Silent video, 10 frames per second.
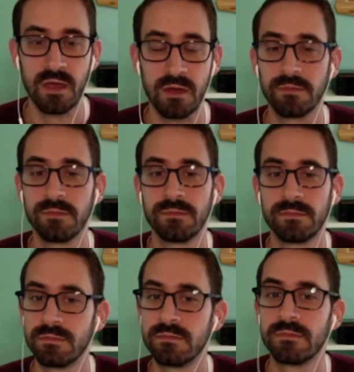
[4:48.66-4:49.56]
so you
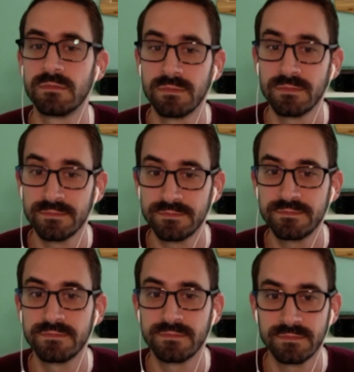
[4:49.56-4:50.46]
can see the
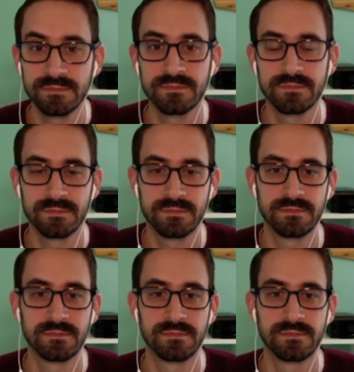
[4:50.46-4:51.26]
drop off. And same thing with